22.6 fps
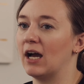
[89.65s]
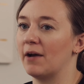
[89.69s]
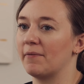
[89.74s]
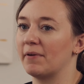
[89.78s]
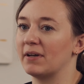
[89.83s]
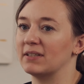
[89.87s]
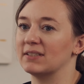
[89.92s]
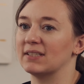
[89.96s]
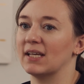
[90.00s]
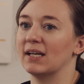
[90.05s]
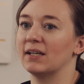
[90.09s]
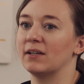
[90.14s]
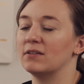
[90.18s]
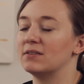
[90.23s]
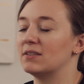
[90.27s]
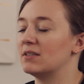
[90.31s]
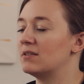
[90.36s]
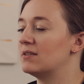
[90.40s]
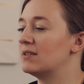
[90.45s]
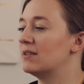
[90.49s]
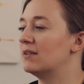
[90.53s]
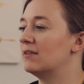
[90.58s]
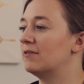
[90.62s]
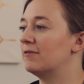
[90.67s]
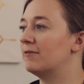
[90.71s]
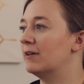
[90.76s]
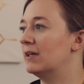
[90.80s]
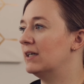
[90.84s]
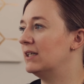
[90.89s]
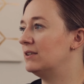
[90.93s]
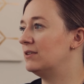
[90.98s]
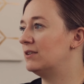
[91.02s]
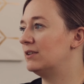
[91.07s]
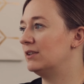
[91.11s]
Because um, that goes into the
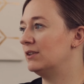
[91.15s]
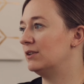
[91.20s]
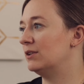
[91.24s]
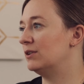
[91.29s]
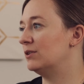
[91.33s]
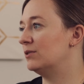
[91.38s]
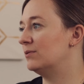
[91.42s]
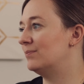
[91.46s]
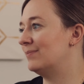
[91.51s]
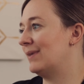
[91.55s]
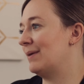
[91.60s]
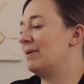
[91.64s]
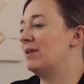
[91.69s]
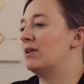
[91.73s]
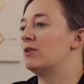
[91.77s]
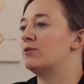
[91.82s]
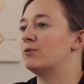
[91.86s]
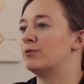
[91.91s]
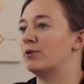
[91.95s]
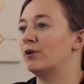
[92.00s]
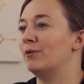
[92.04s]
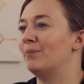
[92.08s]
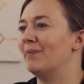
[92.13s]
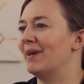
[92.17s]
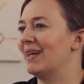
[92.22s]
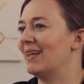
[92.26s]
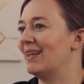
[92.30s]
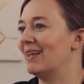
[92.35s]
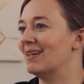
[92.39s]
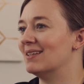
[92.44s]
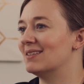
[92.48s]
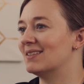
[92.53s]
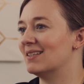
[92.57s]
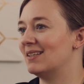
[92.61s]
fund to maybe there's road
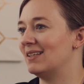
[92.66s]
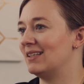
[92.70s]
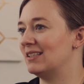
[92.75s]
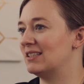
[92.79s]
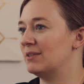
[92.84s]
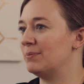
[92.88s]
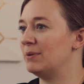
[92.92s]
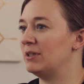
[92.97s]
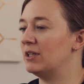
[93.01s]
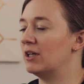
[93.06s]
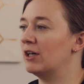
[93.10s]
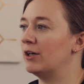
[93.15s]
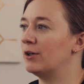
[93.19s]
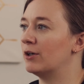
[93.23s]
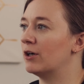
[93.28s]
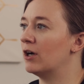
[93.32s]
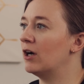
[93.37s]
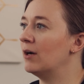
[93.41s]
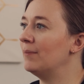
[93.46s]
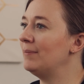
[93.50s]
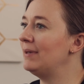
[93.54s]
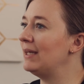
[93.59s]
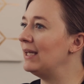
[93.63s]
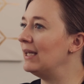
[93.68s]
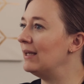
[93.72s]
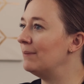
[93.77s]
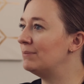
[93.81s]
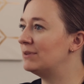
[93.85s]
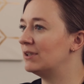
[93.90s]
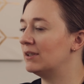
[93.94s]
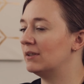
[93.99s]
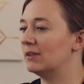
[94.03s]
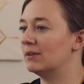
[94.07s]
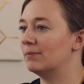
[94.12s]
maintenance that needs to be done or
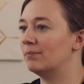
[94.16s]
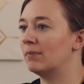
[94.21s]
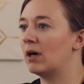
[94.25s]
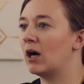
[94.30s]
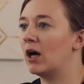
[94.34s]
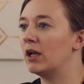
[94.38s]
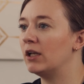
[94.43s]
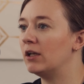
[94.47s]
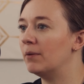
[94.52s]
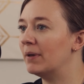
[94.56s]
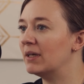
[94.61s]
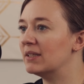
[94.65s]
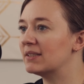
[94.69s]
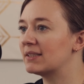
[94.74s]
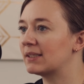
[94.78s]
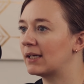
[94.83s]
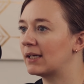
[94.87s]
upkeep to the monument